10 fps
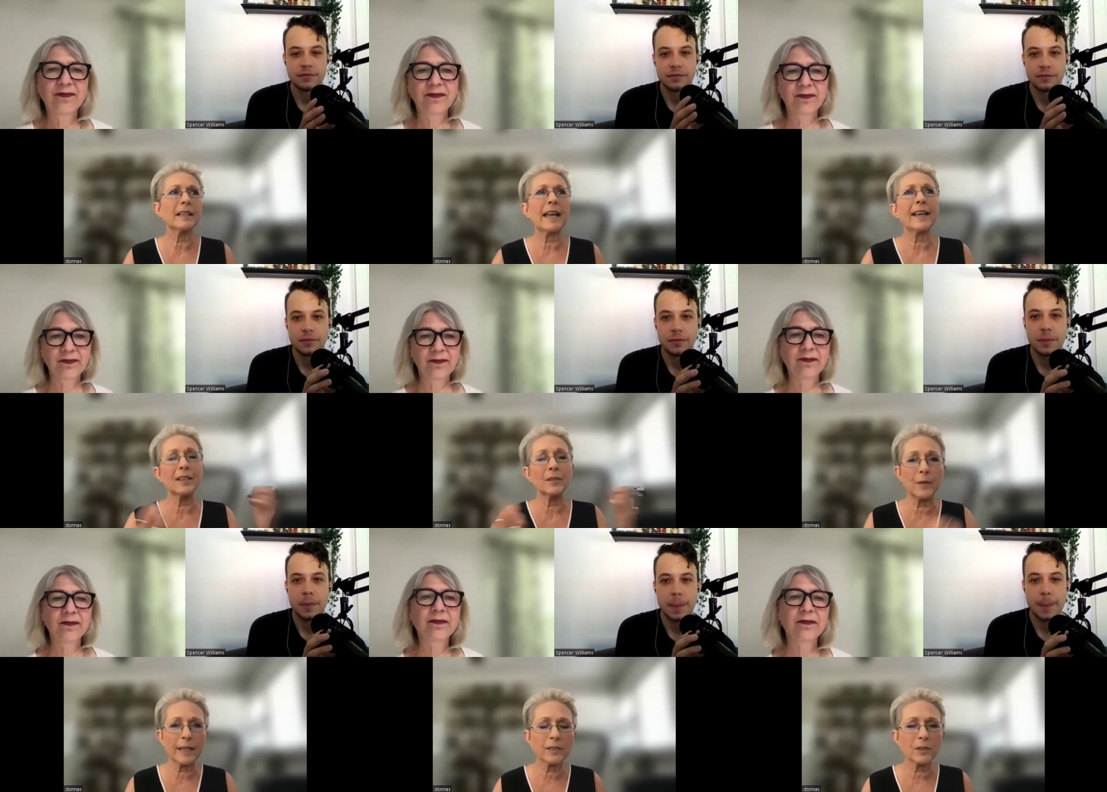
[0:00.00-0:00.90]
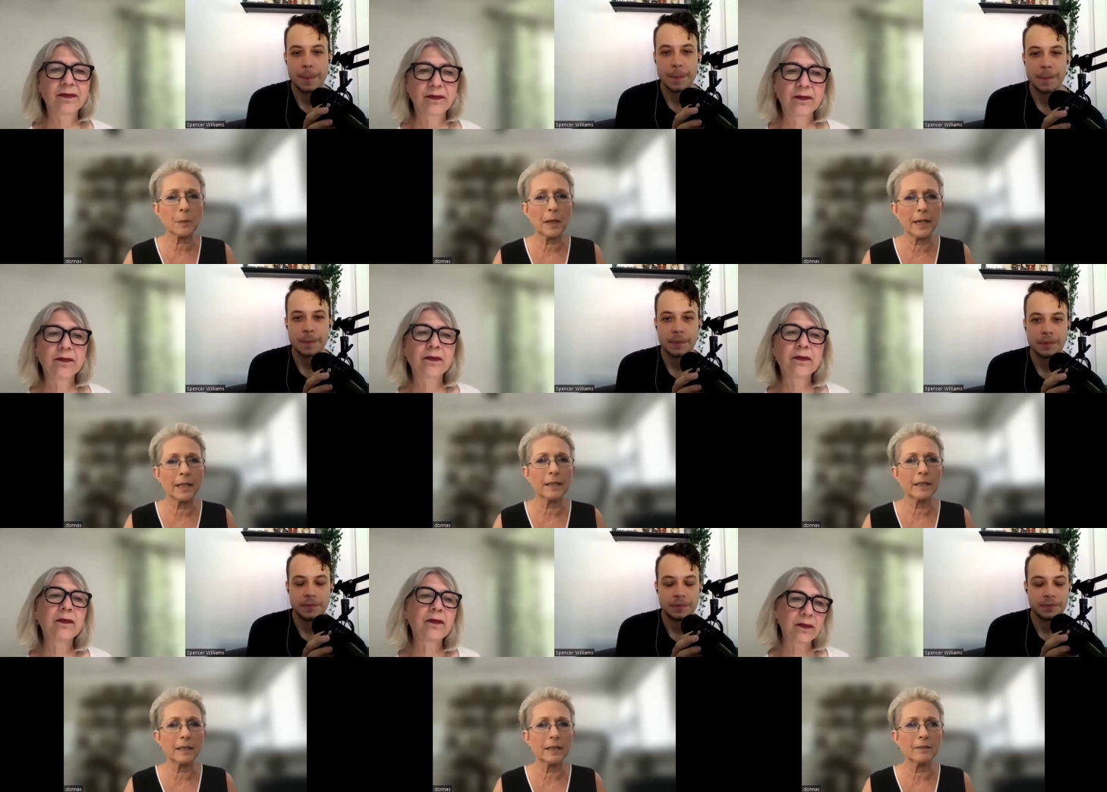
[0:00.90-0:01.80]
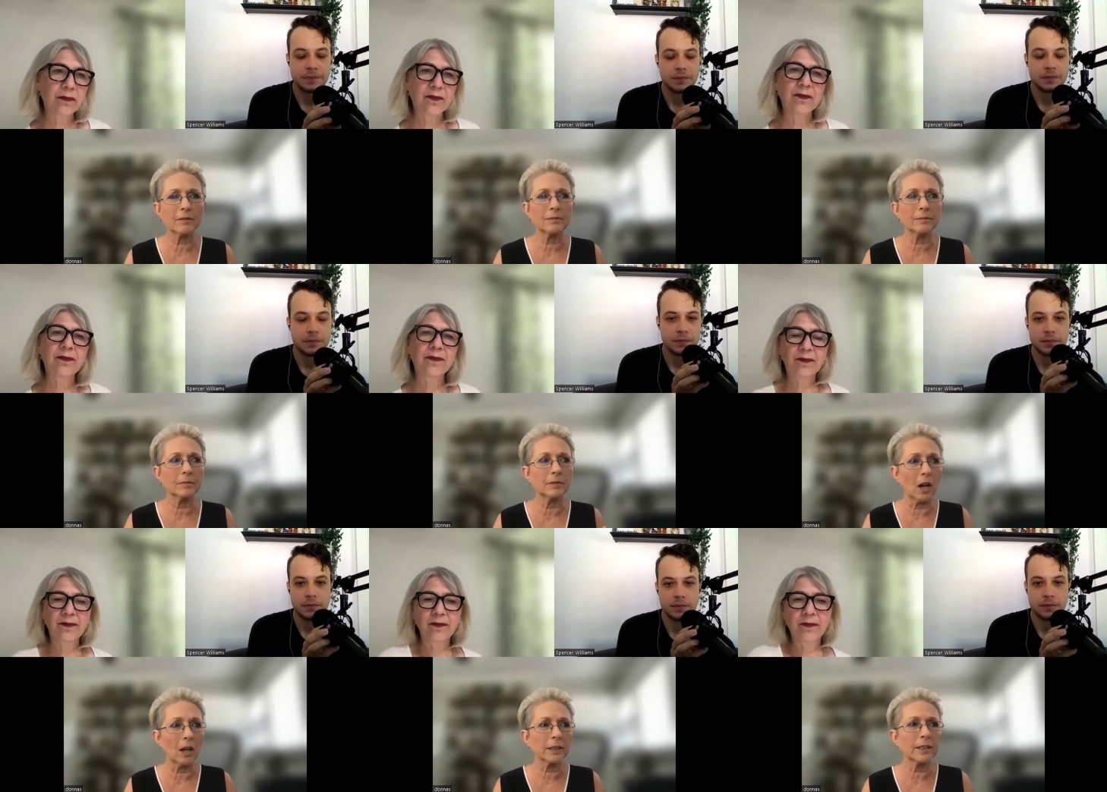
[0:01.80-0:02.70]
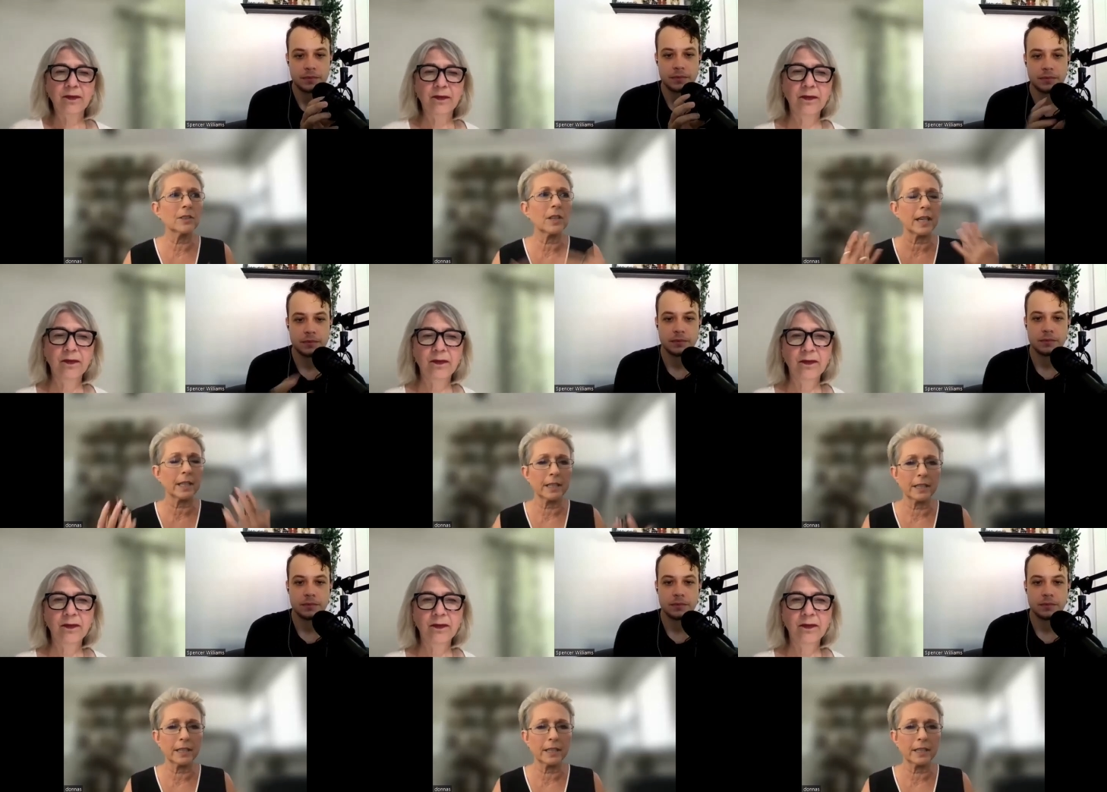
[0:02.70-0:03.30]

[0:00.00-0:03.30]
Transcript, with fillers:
Speaker 1: advances my knowledge and